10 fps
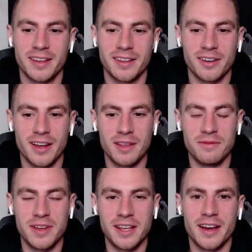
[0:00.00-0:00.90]

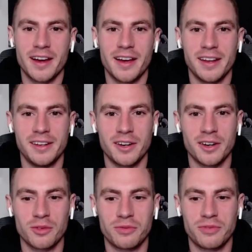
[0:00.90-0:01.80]
Nvidia and
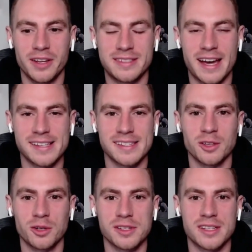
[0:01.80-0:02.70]
your fun Tesla
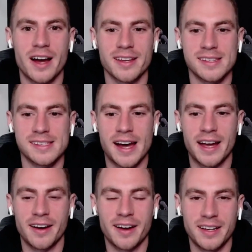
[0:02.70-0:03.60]
little stock and
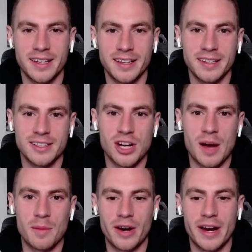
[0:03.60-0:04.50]
Zion and
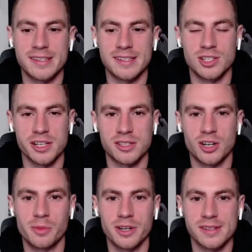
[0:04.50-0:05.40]
Ja Morant and Justin
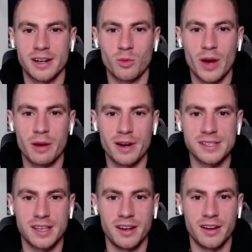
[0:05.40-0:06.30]
Herberts that are way
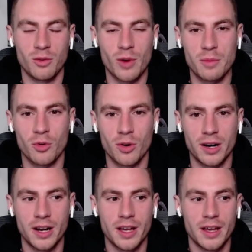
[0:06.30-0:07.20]
riskier, way
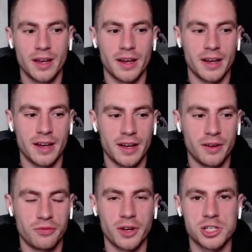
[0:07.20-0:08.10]
more
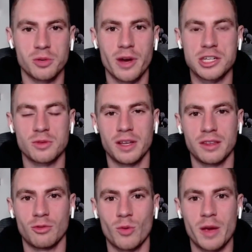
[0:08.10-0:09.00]
fluctuation with
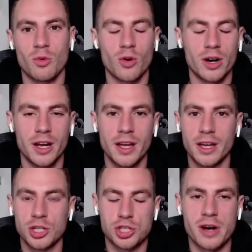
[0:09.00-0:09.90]
it, way more
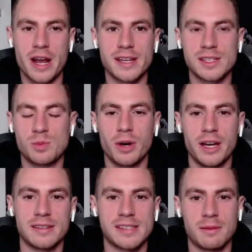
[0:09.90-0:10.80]
trades,
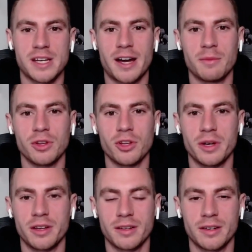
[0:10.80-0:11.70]
but at the same time a little
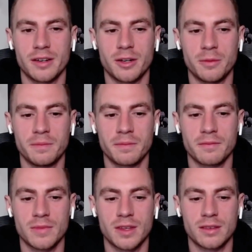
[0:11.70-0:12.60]
bit
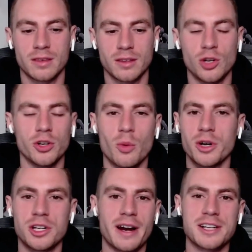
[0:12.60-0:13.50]
you don't know
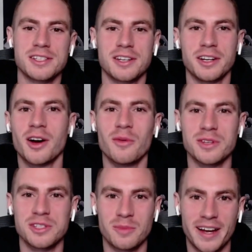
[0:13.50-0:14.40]
what direction it's going to go
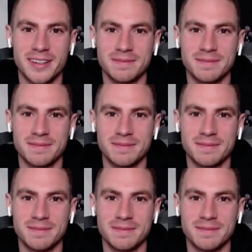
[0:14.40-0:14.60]
once you buy it.